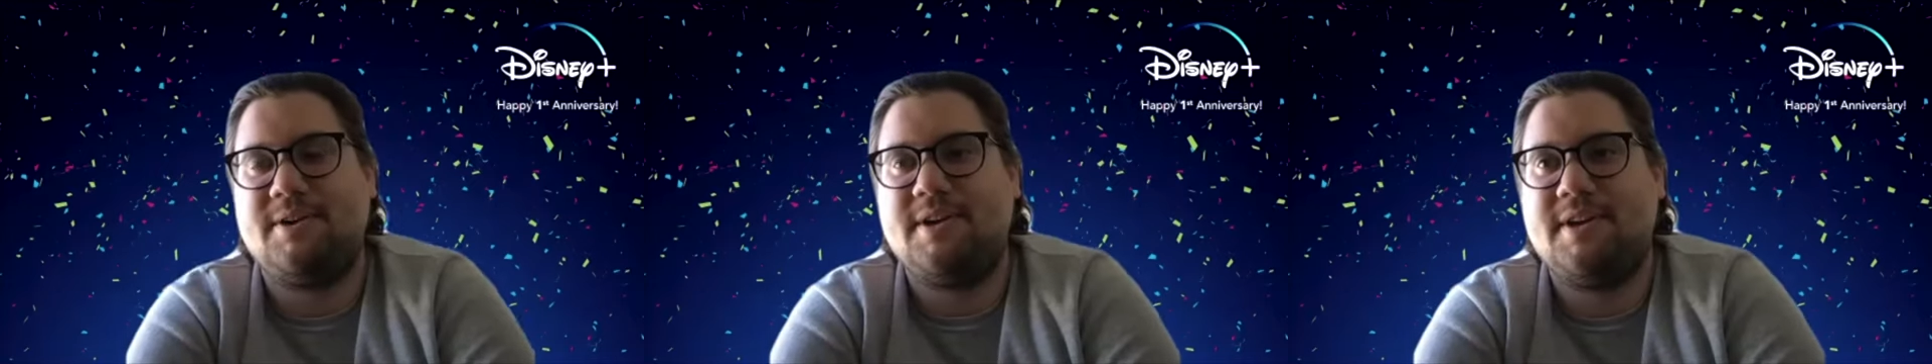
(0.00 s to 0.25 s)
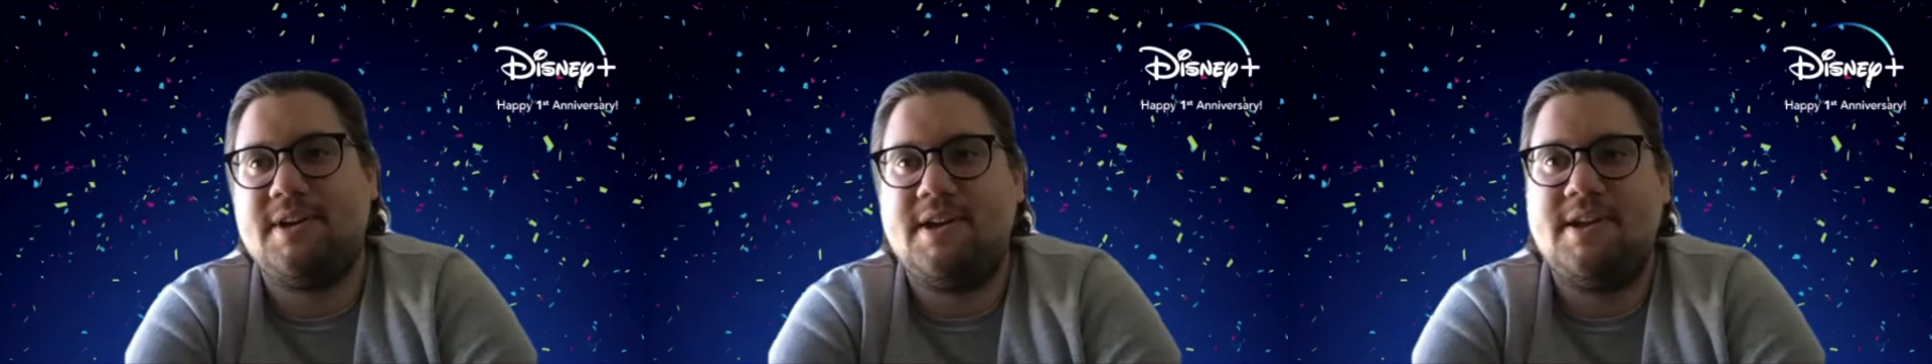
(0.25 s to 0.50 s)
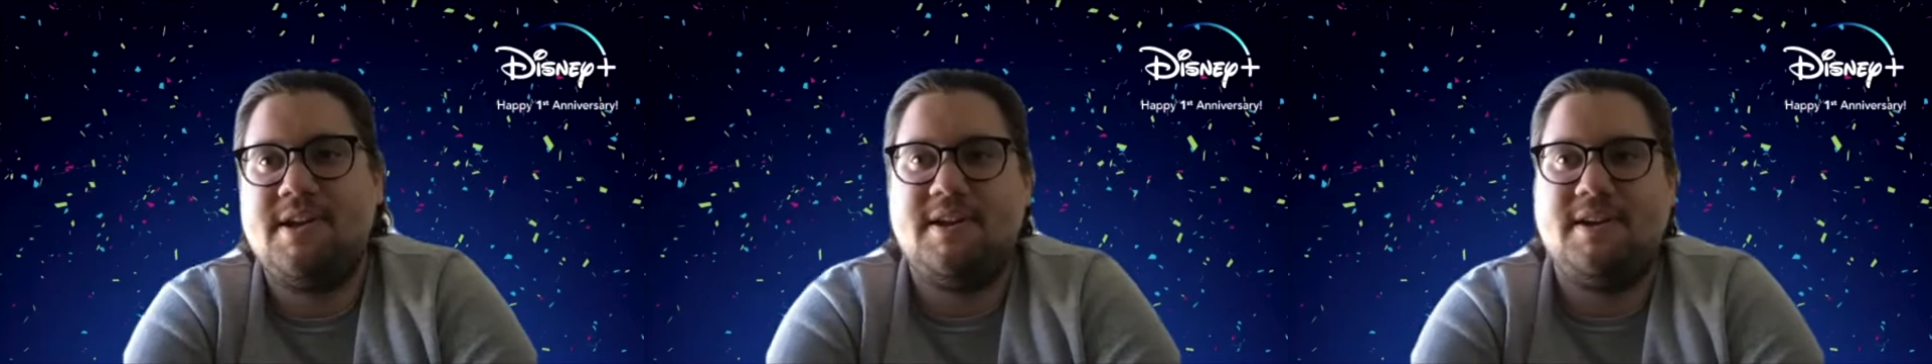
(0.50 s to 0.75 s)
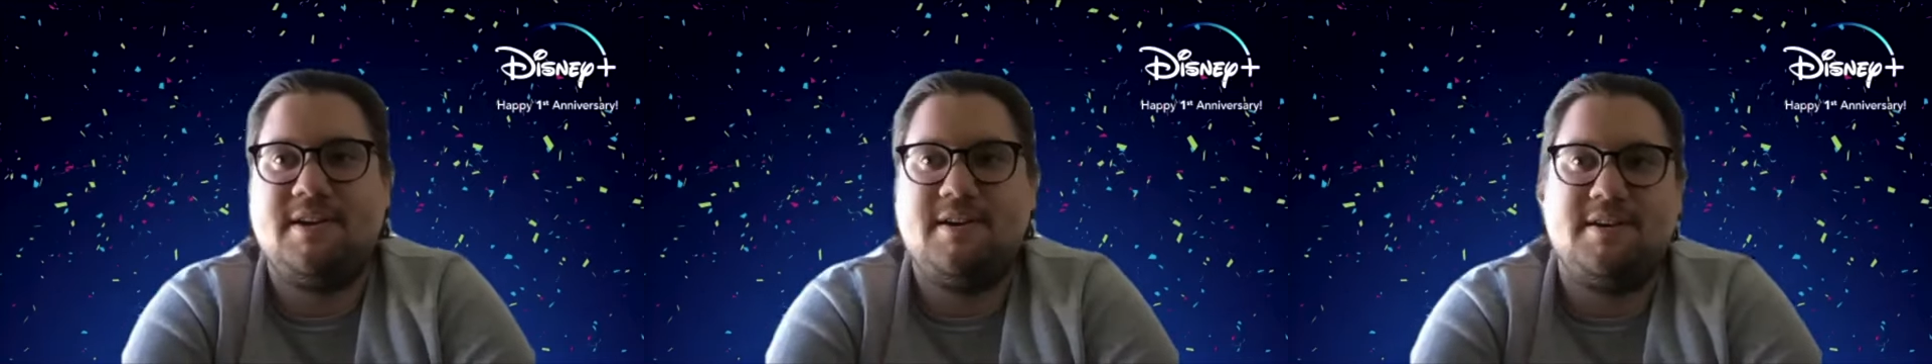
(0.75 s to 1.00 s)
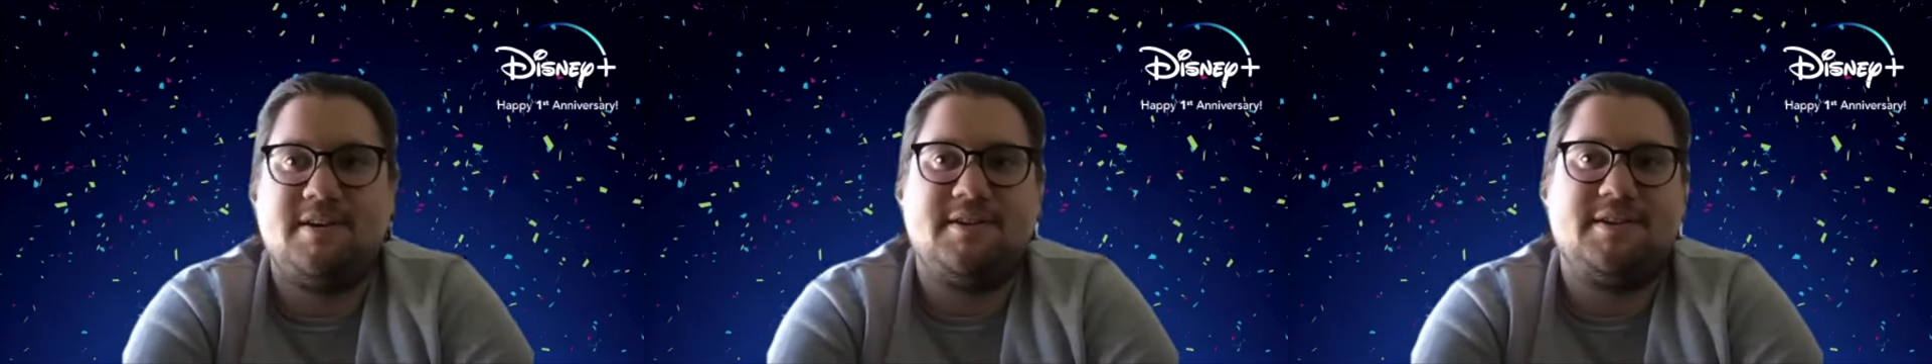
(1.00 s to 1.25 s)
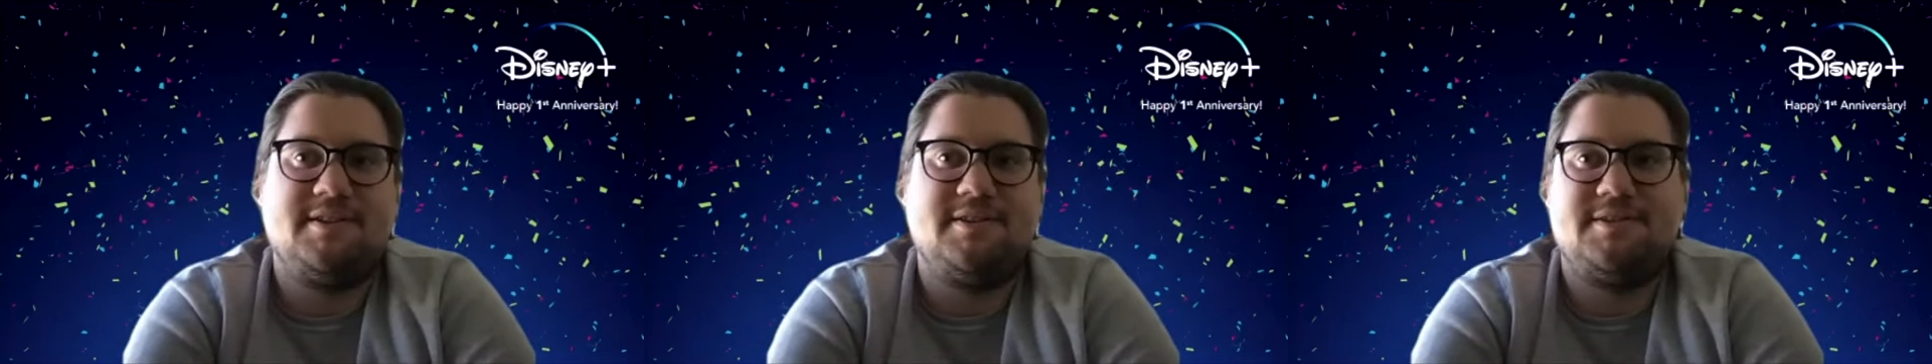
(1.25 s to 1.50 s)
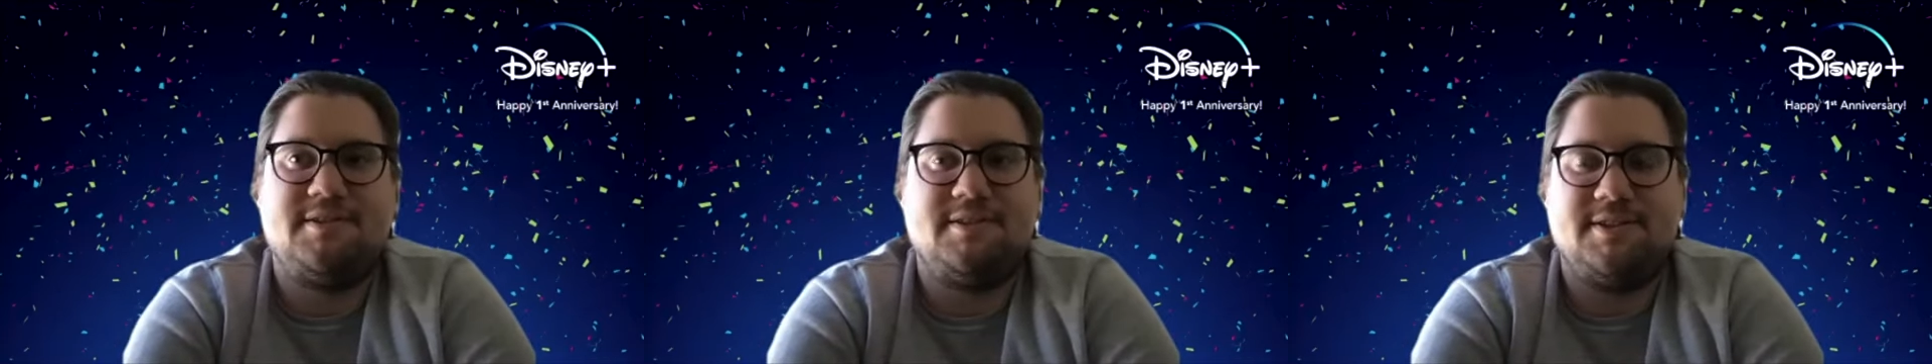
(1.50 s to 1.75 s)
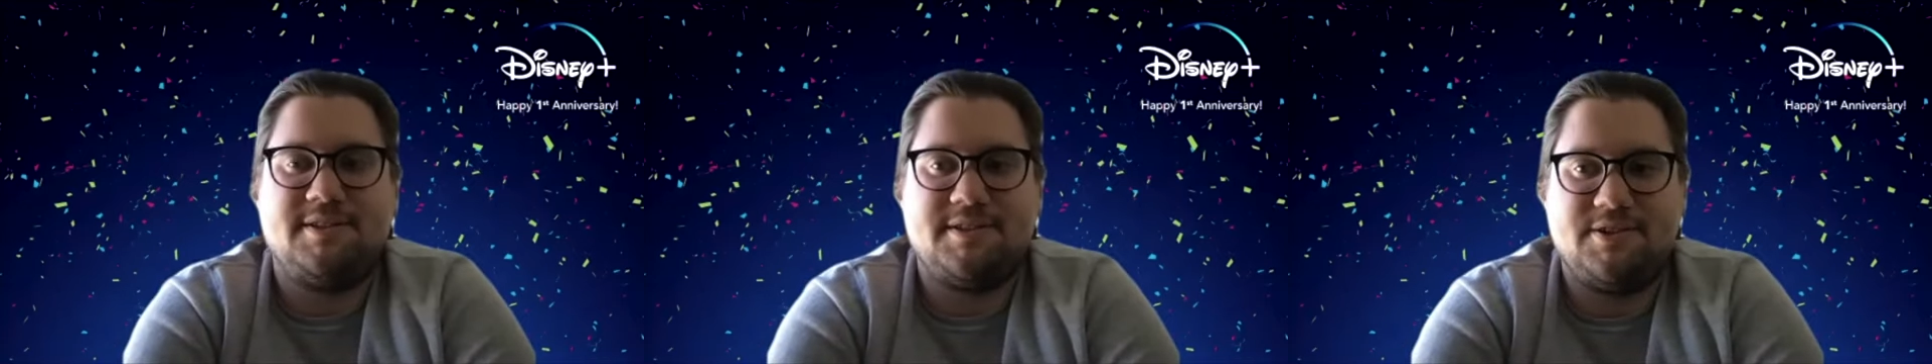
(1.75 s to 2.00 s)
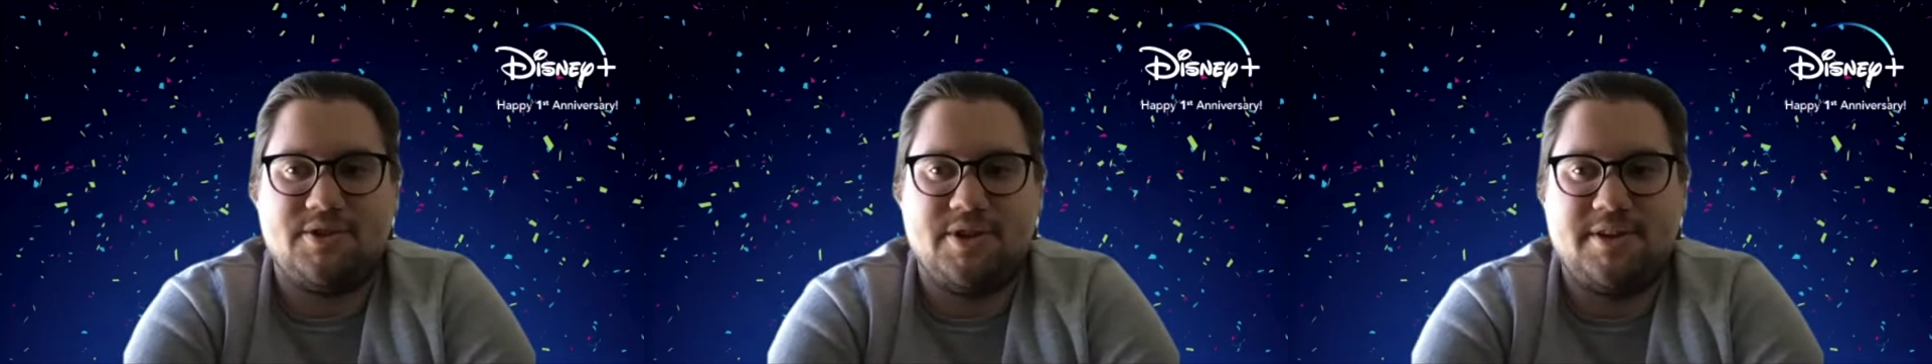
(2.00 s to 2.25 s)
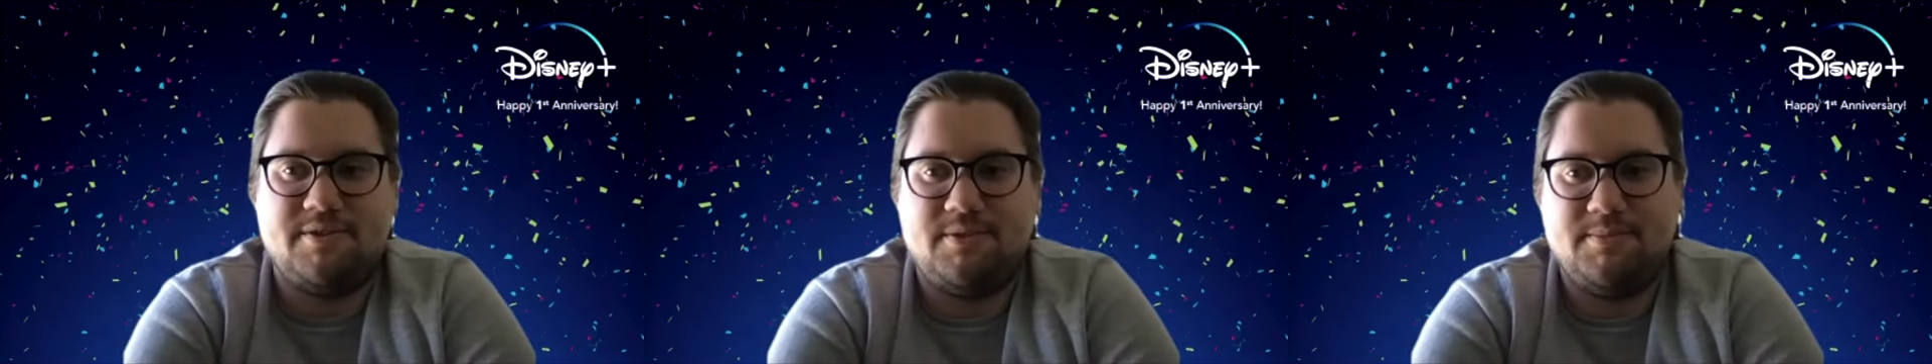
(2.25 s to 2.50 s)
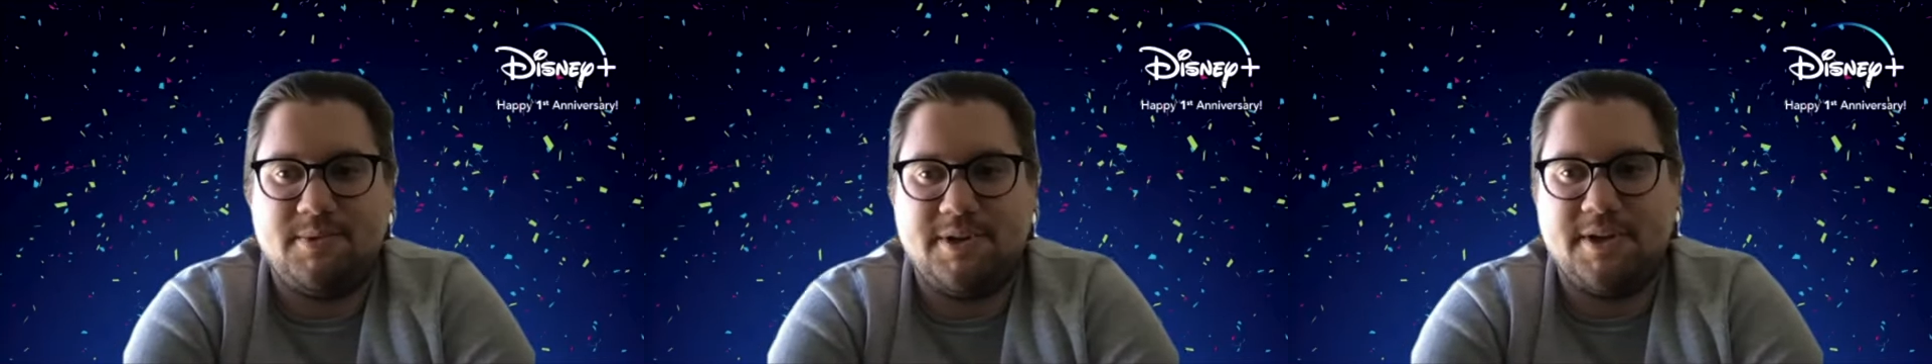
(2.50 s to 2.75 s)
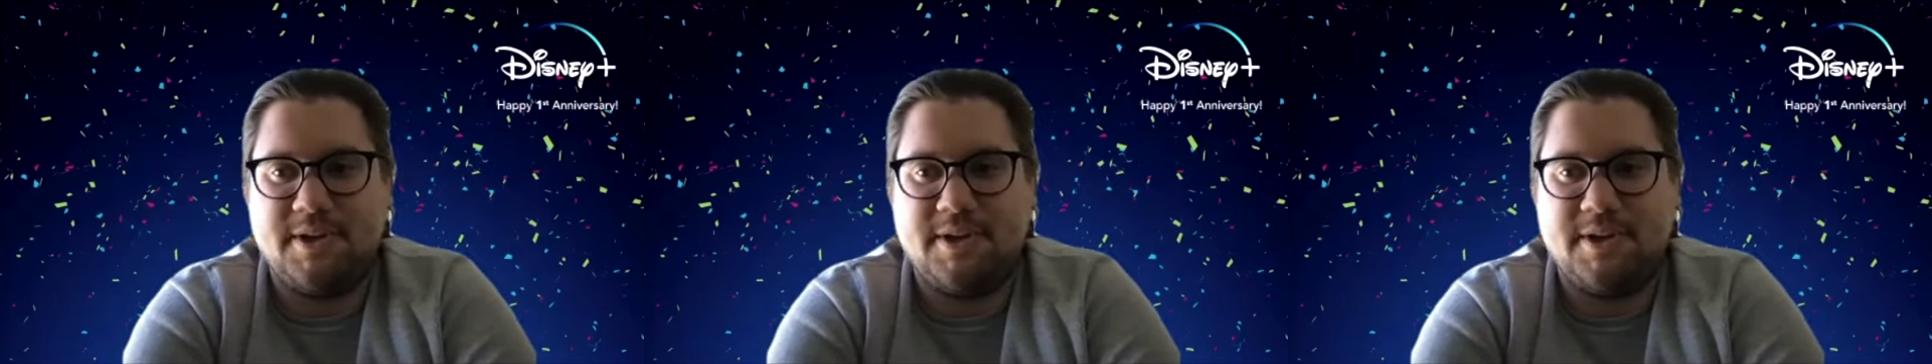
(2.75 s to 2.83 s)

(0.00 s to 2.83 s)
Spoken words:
it. Consultants in general, but